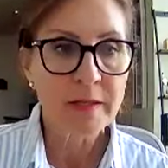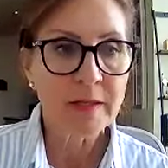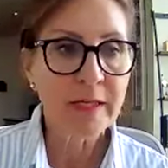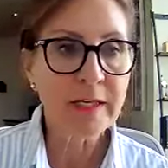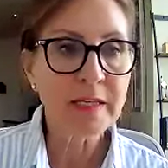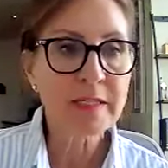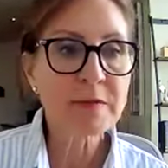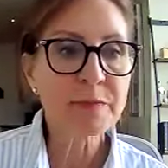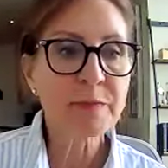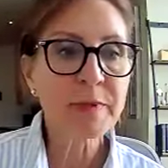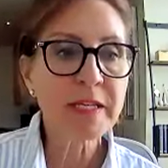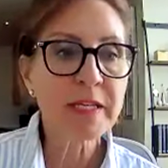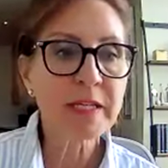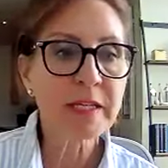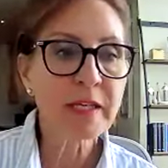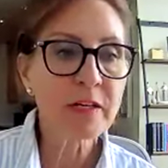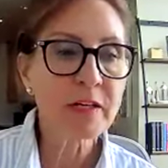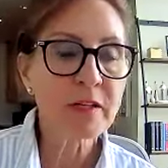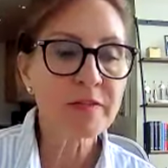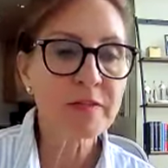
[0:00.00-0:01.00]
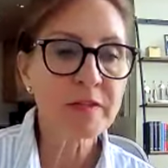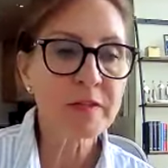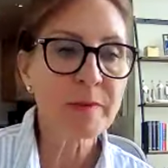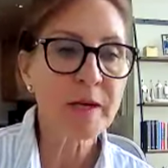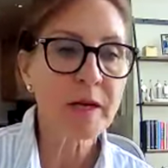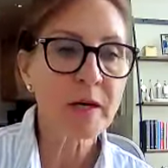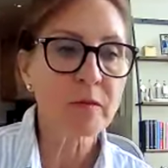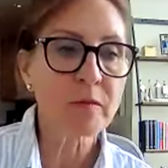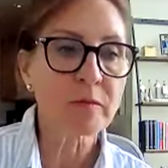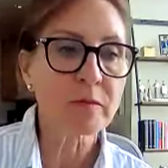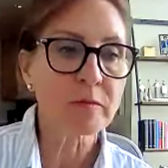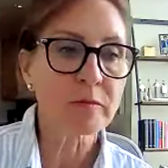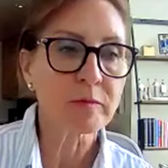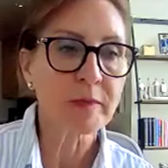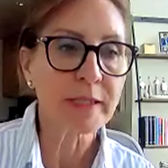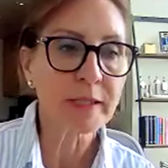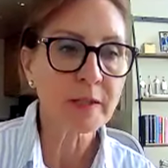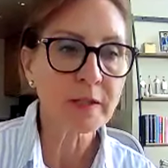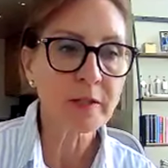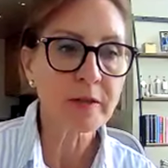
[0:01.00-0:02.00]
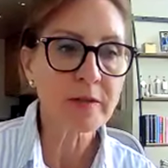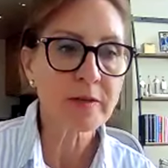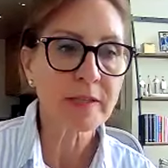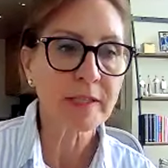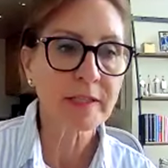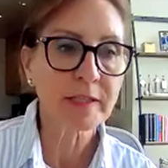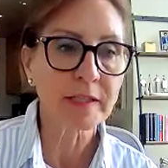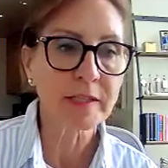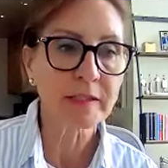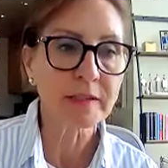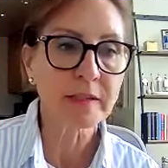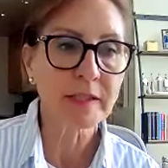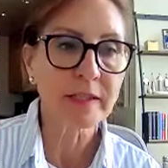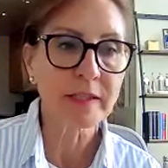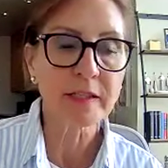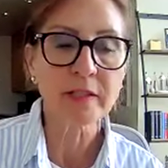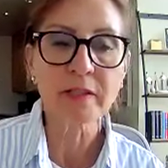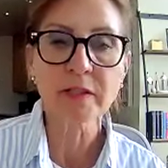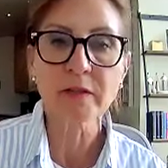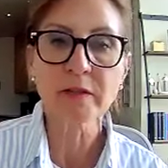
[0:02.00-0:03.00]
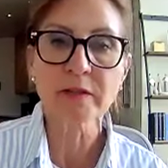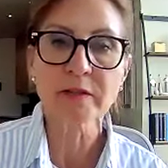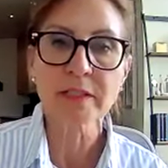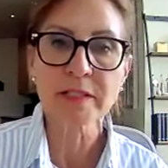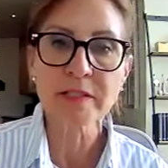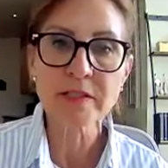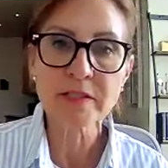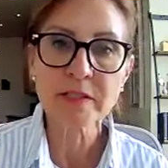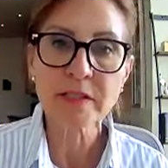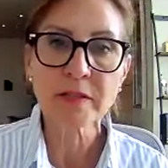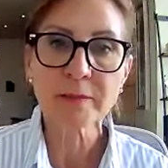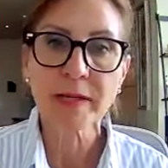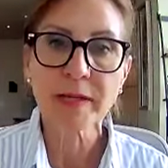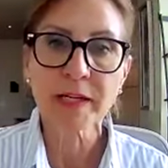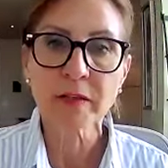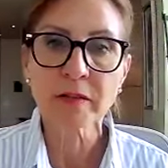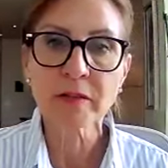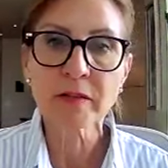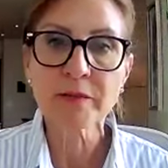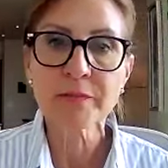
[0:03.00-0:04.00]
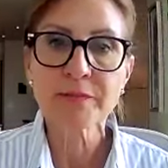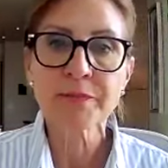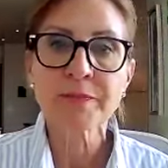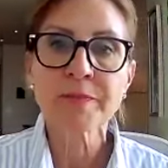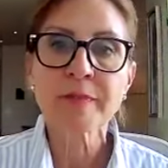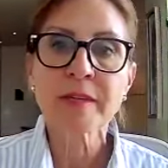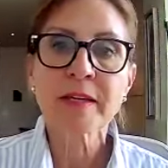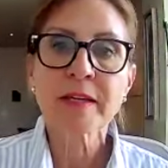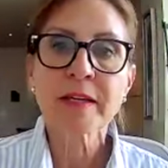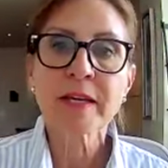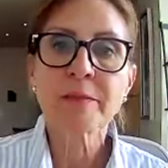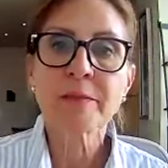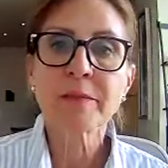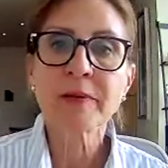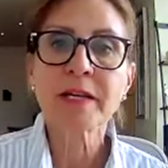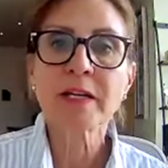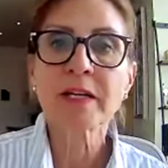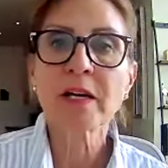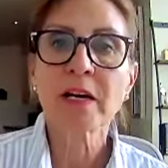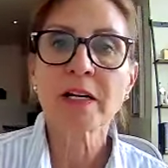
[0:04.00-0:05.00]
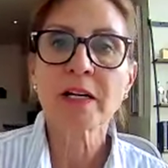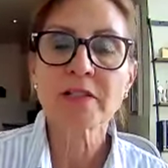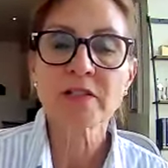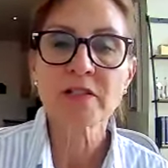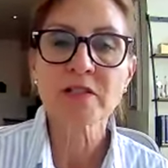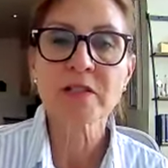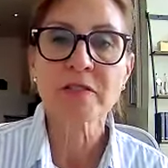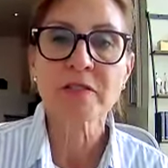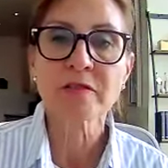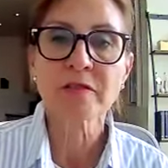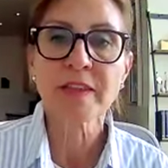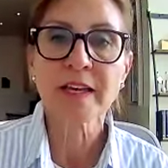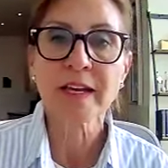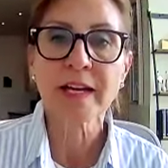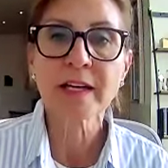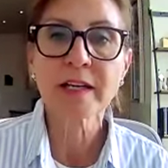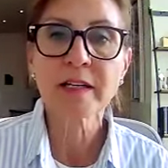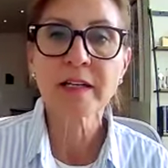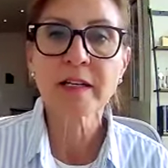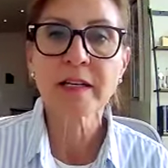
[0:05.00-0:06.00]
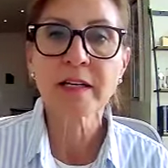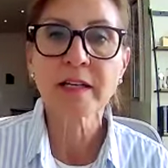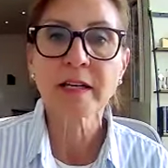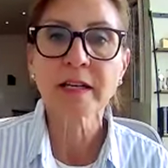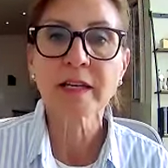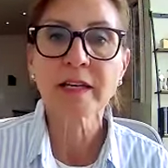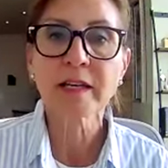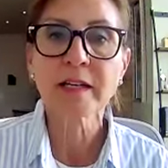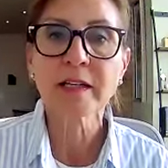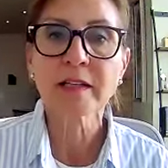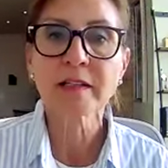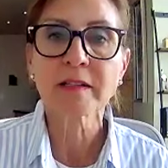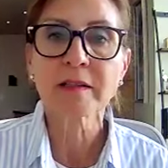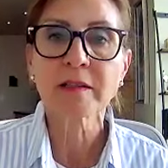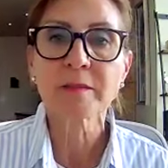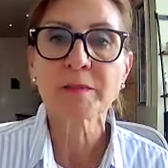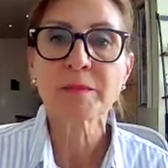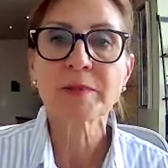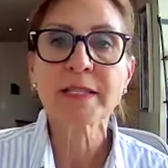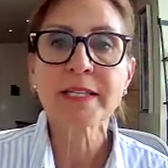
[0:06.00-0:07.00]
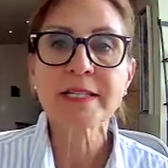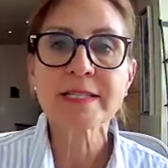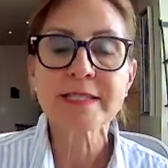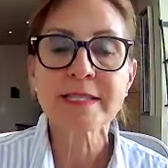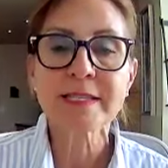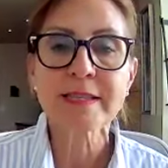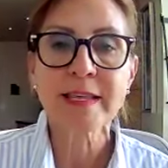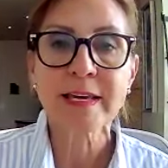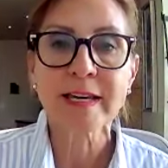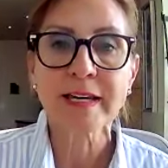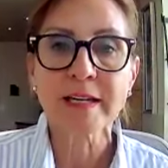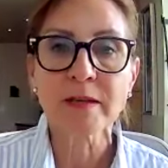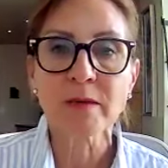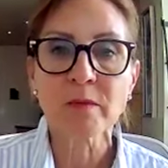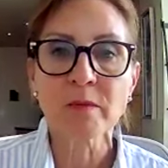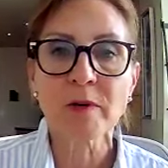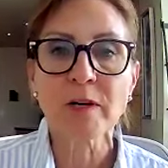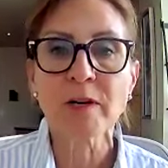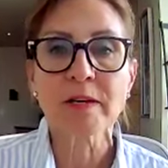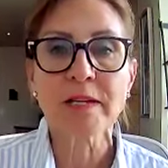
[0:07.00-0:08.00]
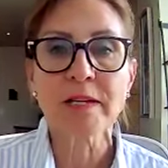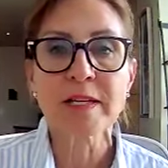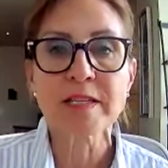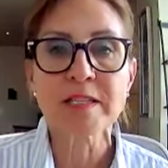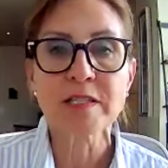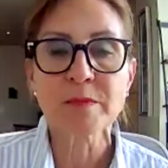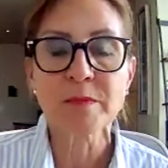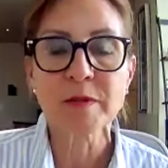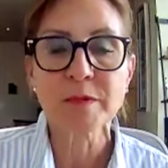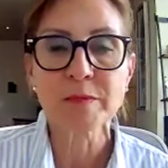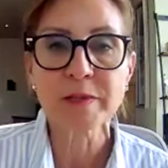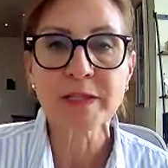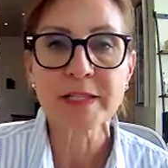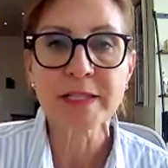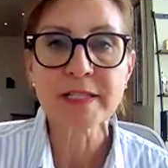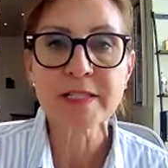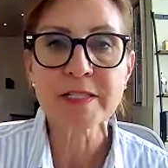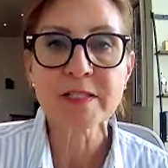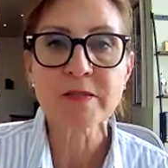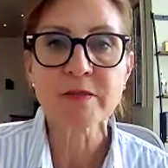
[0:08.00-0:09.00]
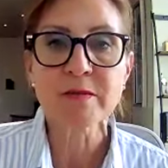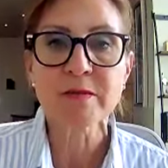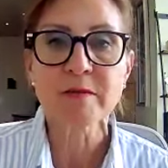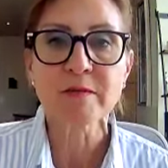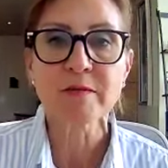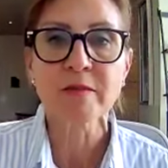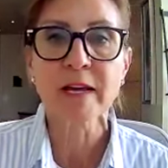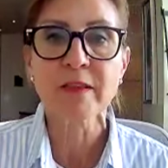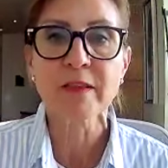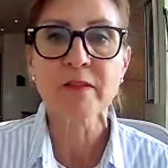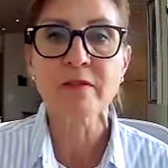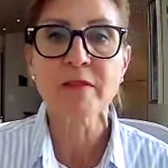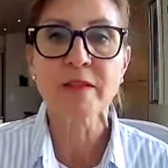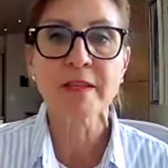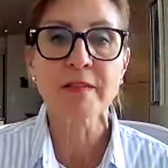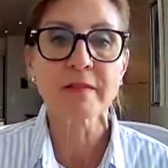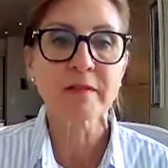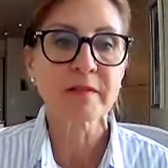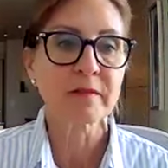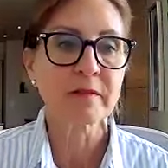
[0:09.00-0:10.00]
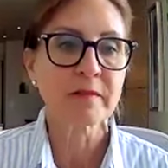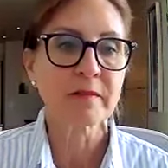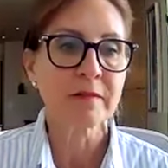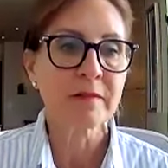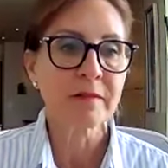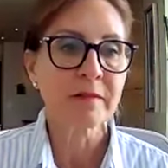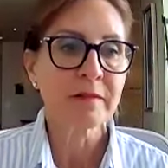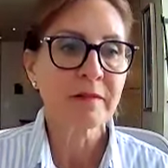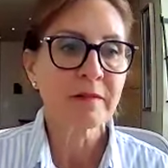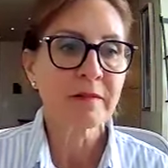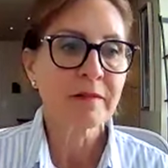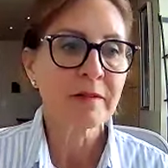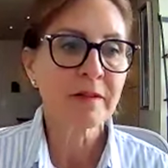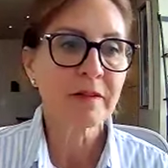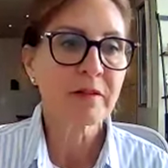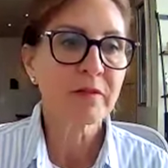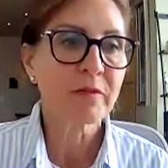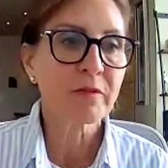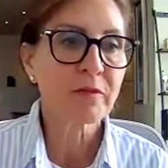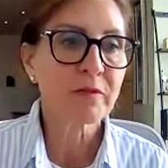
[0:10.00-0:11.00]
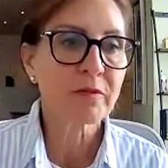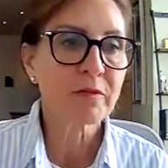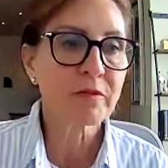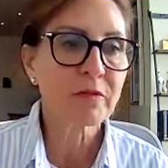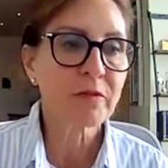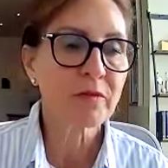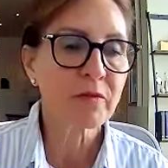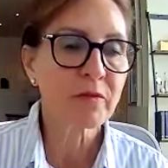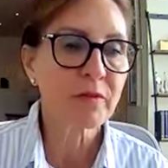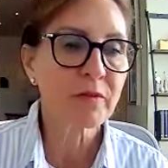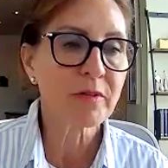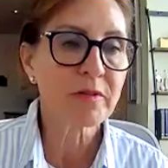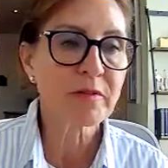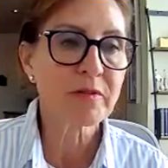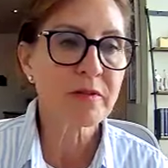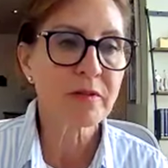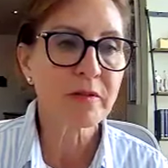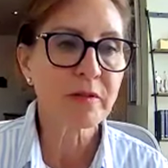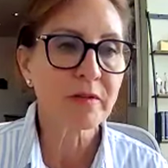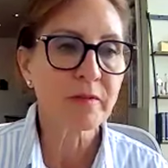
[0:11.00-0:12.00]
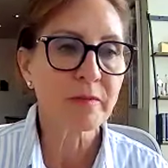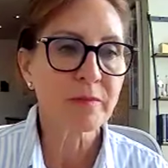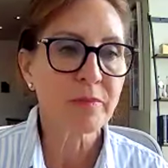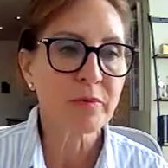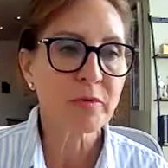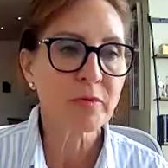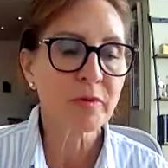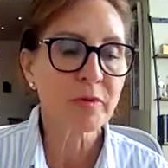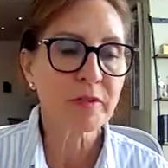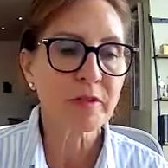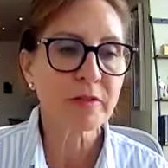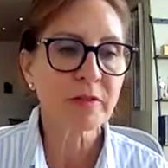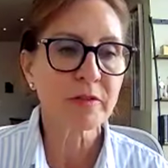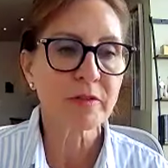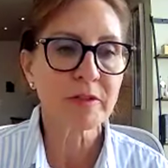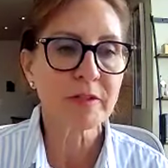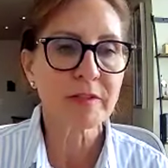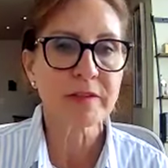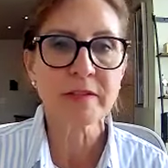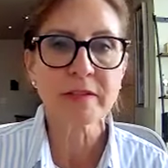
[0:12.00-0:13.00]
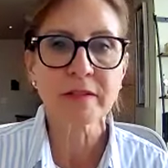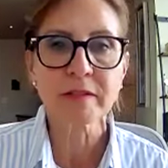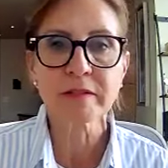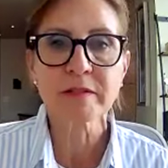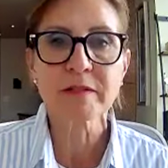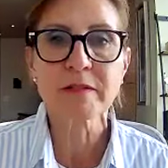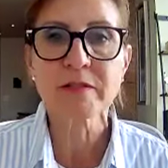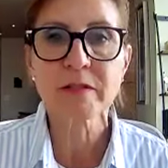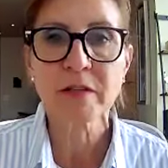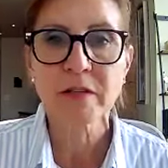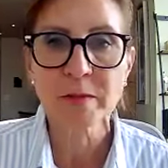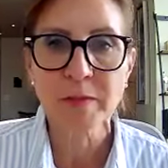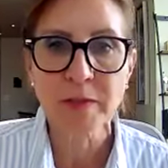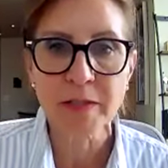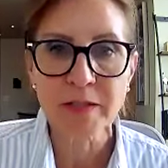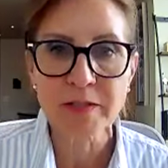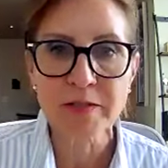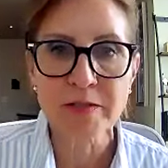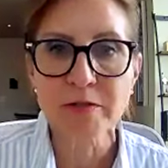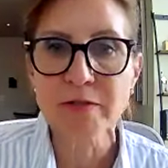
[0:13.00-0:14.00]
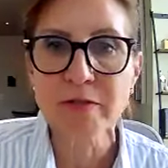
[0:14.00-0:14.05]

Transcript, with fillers: It's being careful about where that anger does come out and being conscious of that and placing that where it needs to be placed rather than you know towards the poor clerk at the starbucks or